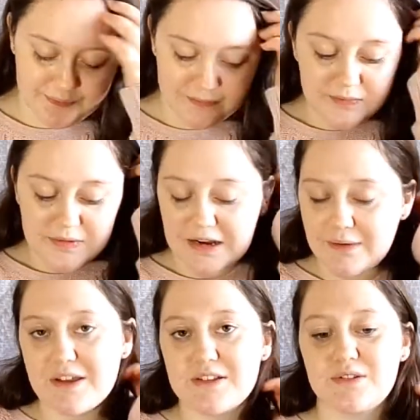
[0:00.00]

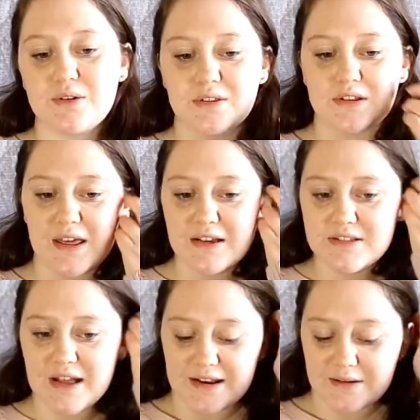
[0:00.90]
Anyways, so the next
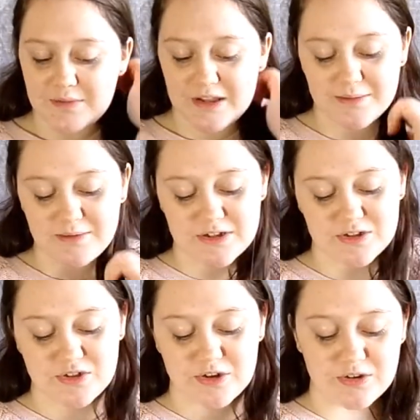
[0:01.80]
item that I'm going to
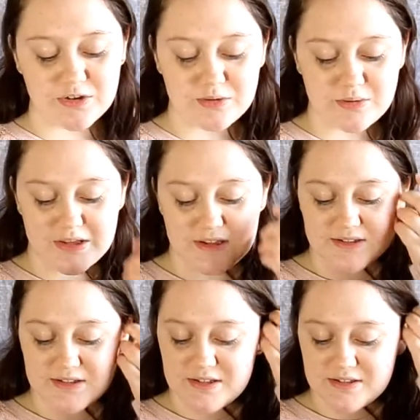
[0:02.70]
show you is
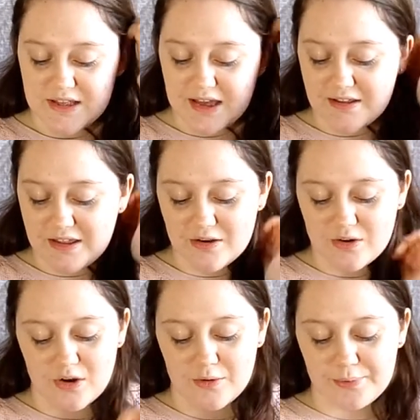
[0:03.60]
this LA
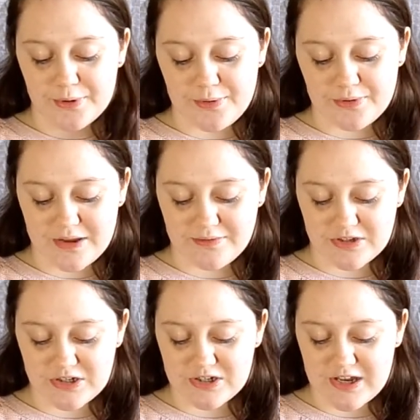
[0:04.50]
Girl Pro
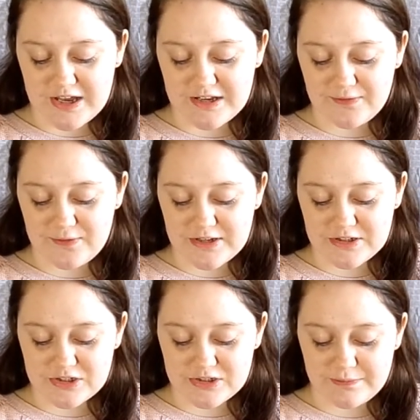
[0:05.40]
Coverage High
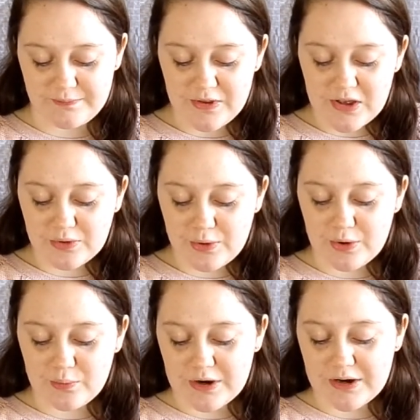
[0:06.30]
Definition
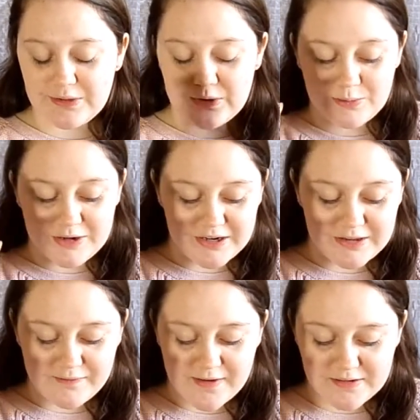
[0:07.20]
Longwear
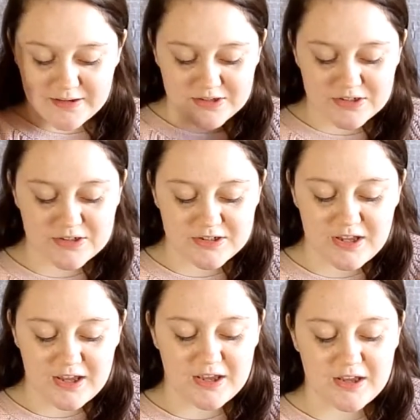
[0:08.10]
Illuminating Foundation
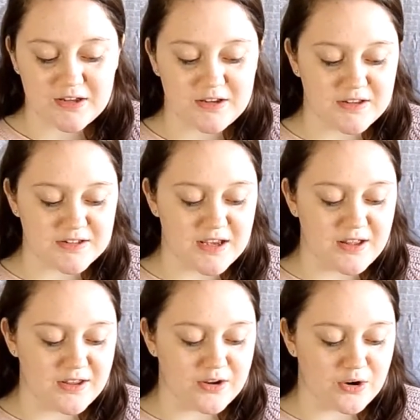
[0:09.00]
and this
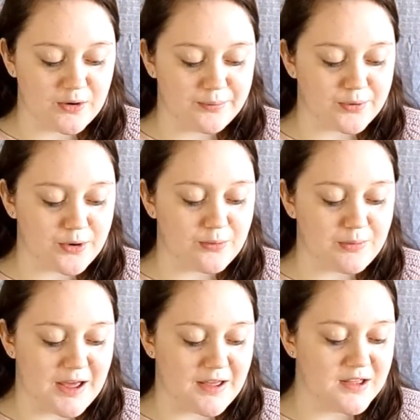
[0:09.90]
LA Girl Pro
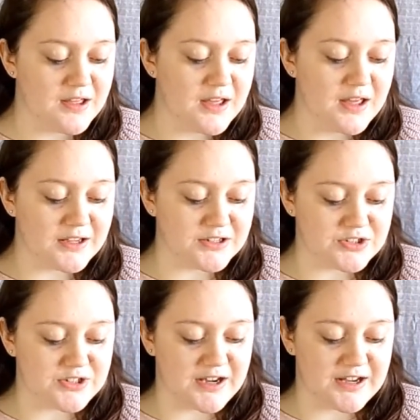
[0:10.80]
Matte
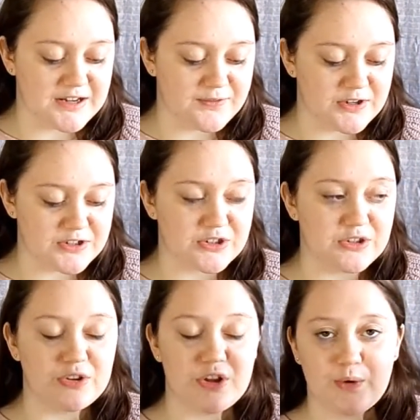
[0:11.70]
HD High Definition
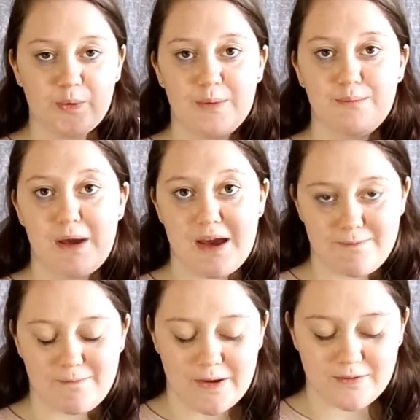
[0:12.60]
Longwear Matte
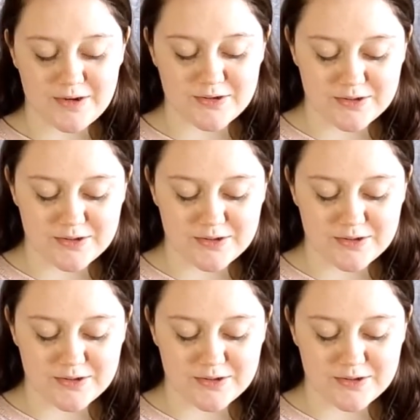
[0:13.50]
Foundation.